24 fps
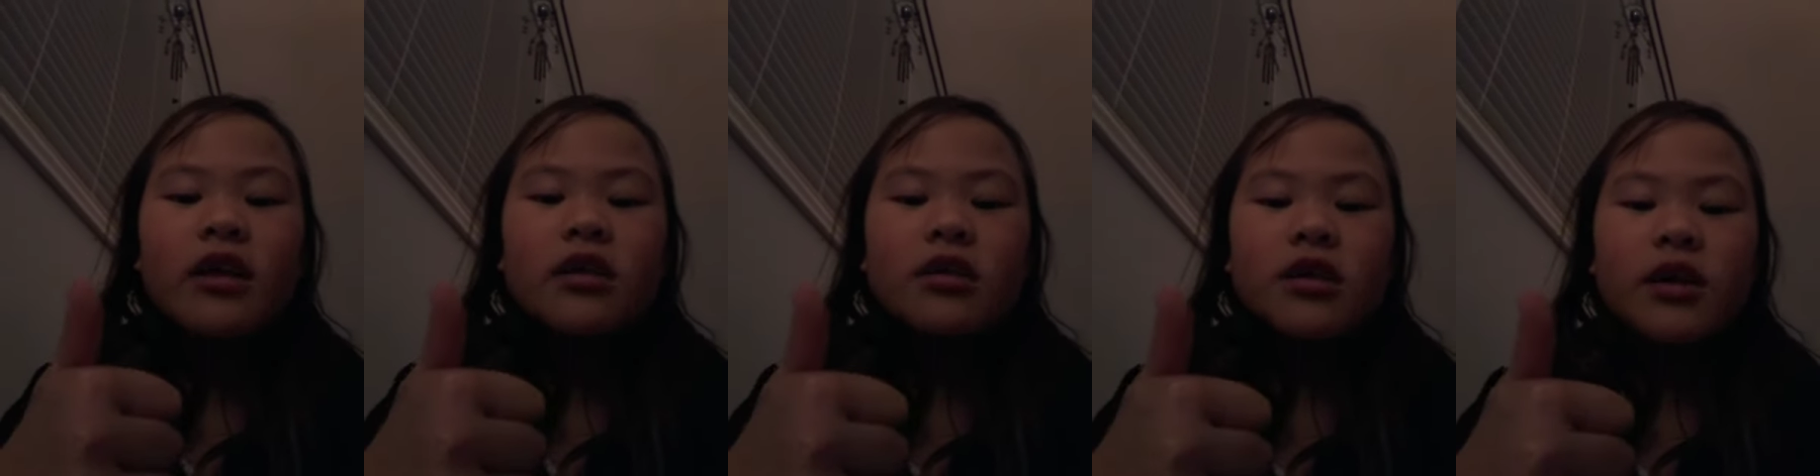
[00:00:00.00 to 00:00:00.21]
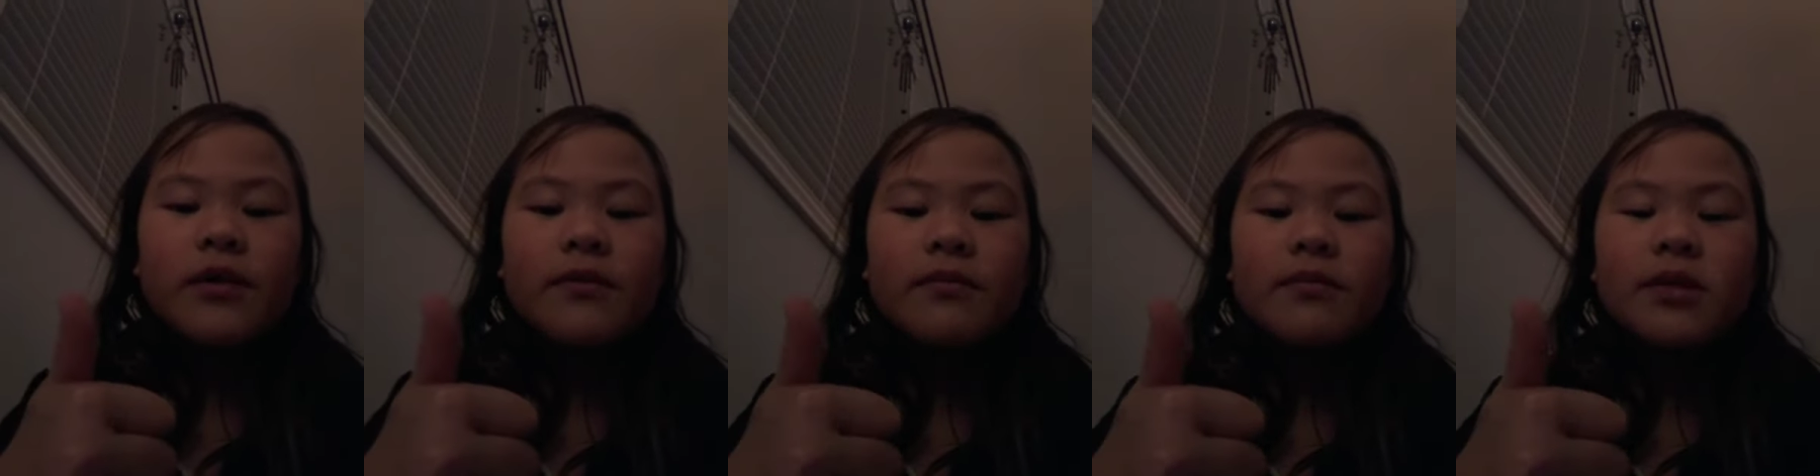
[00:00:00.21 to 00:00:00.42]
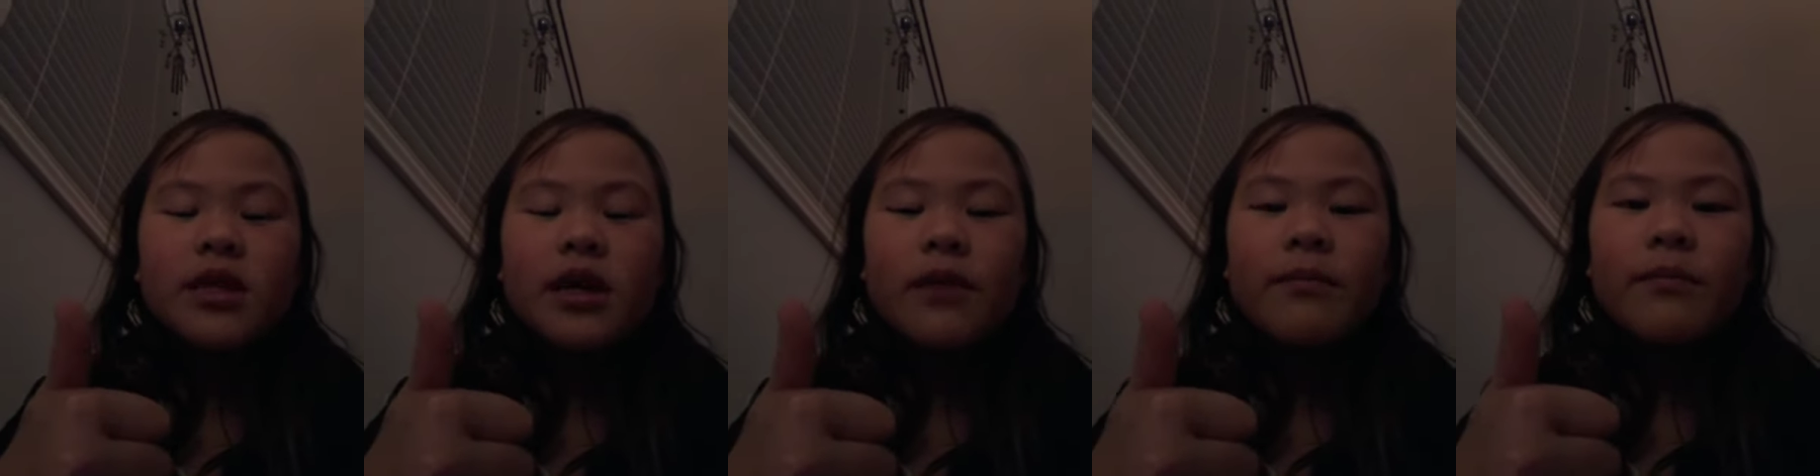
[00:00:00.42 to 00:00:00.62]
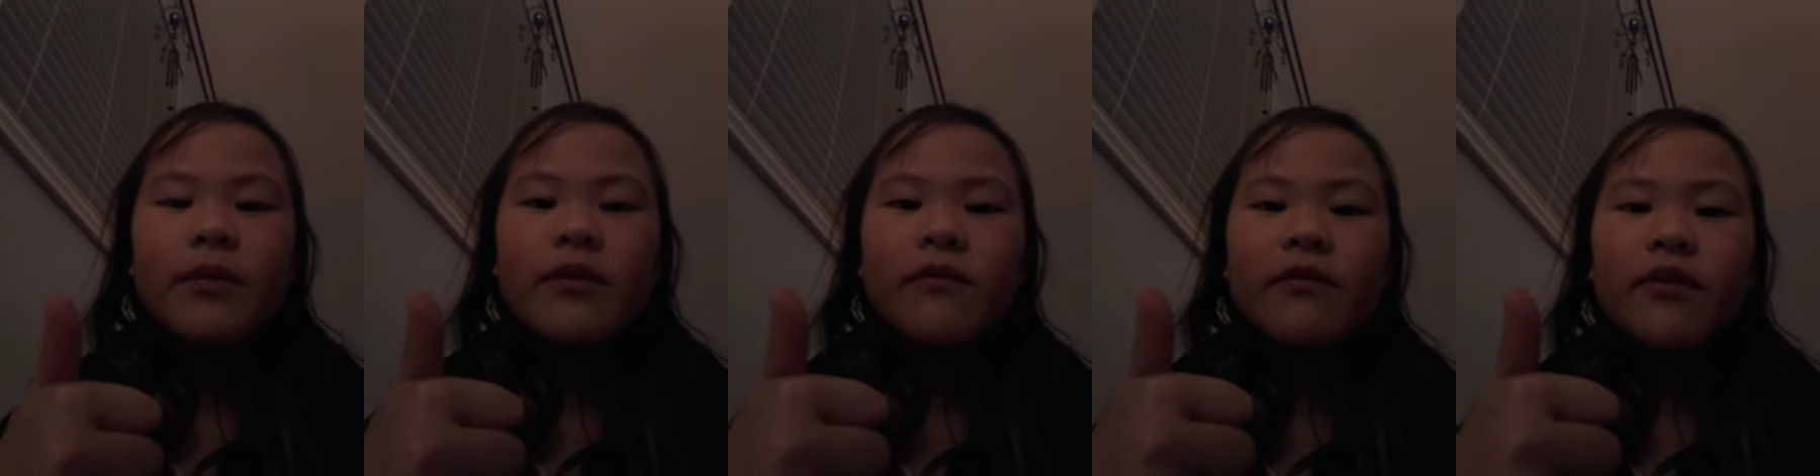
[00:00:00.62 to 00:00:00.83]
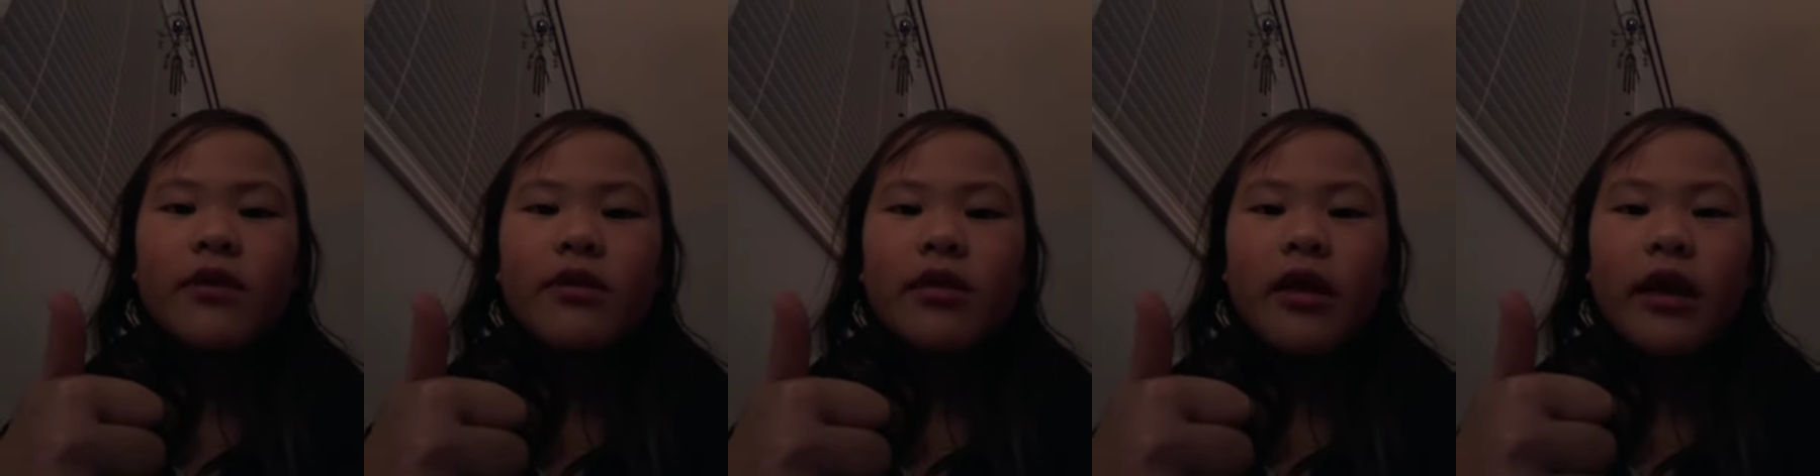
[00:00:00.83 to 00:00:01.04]
thumbs up
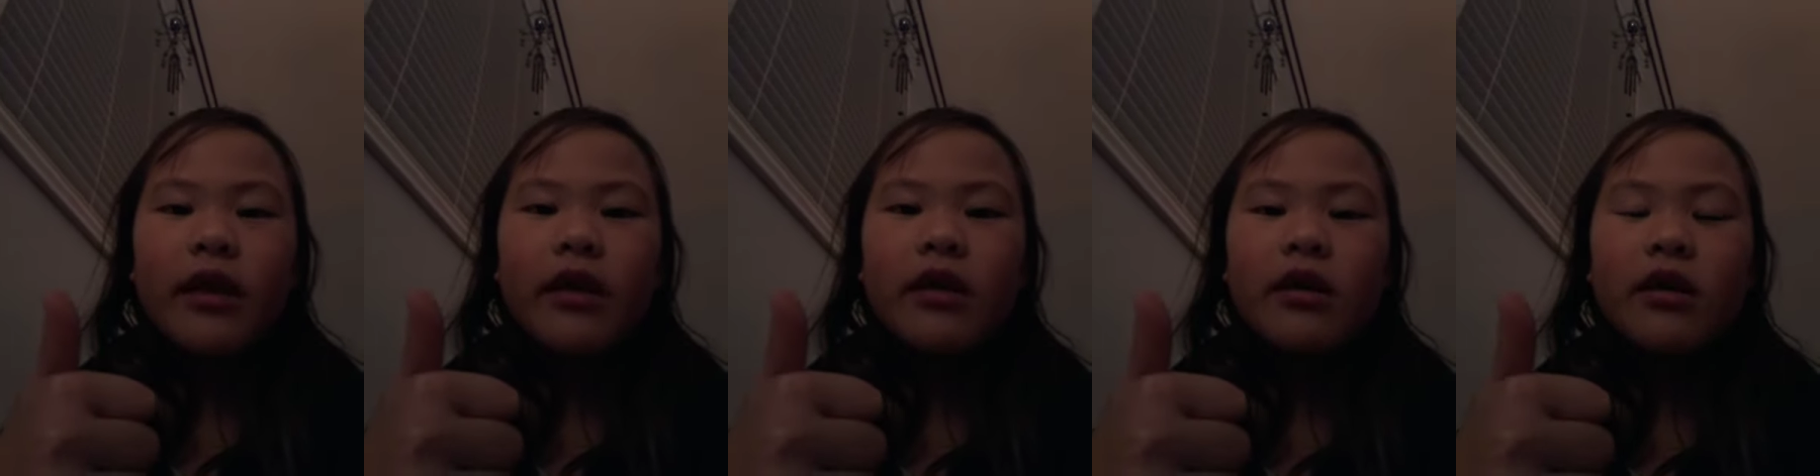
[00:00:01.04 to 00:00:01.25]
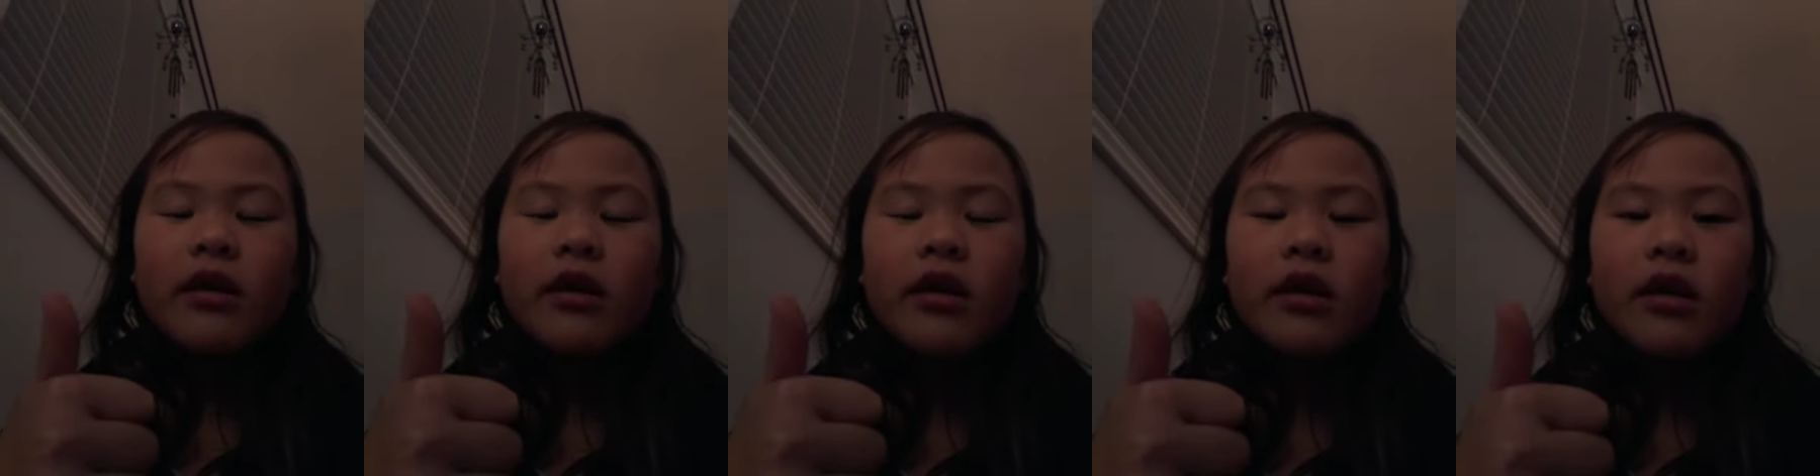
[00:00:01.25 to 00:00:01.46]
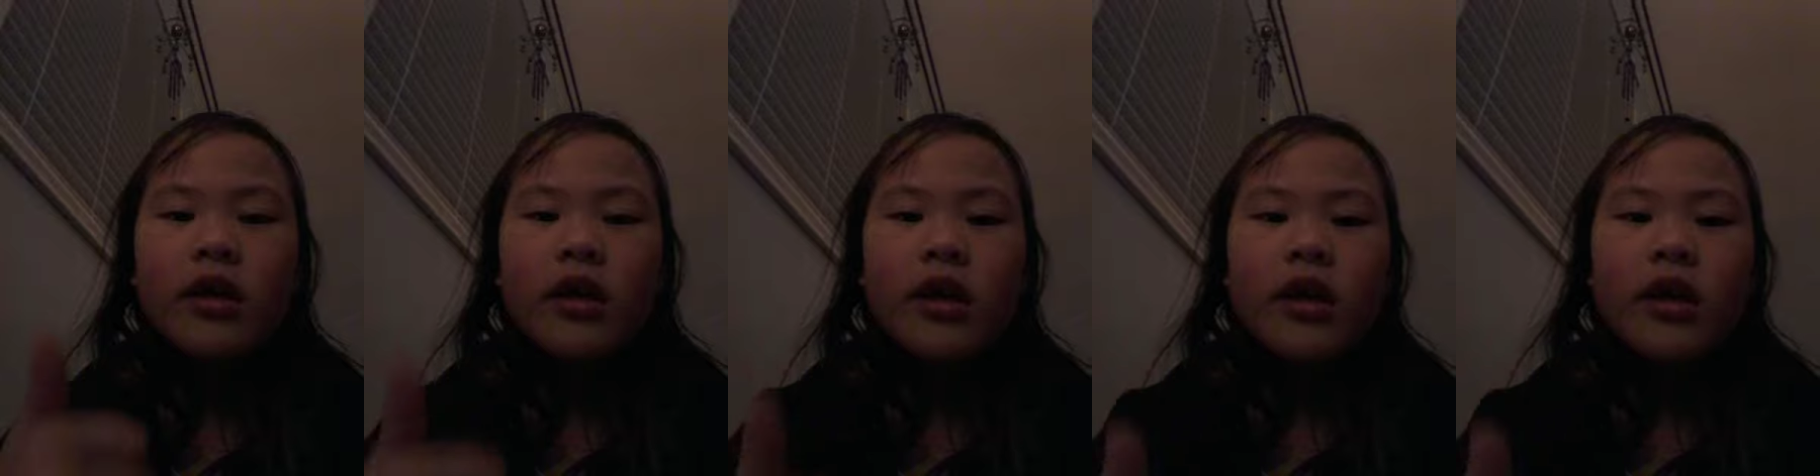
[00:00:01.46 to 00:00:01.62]
if you like,